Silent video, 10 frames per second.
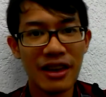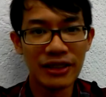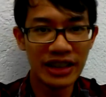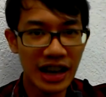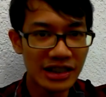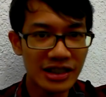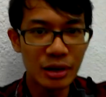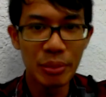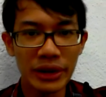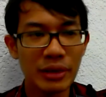they have the guts
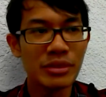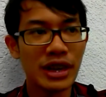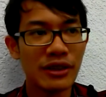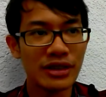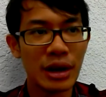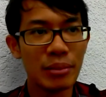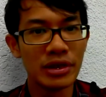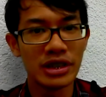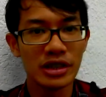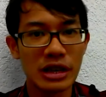to pick themselves up and
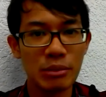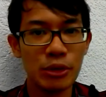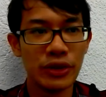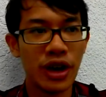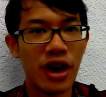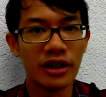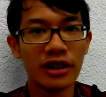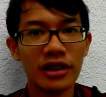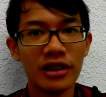just keep moving on.